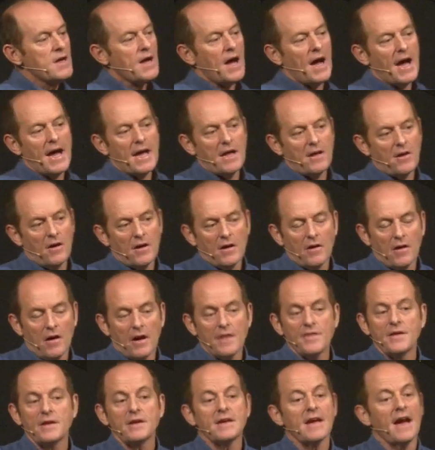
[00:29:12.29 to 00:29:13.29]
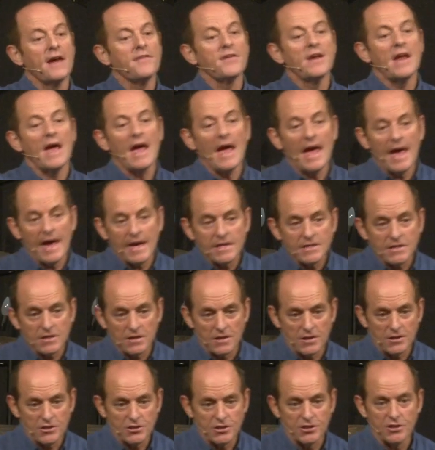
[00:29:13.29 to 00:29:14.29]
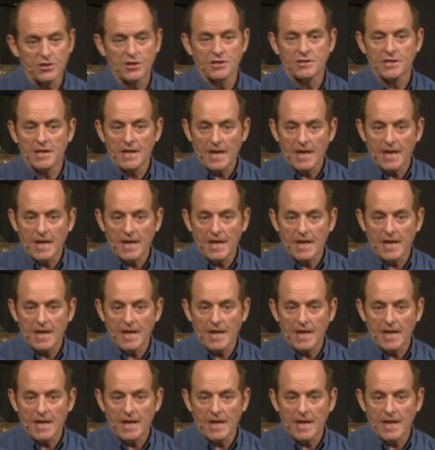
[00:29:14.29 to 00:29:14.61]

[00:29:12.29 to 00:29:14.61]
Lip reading: I think you have an excellent church,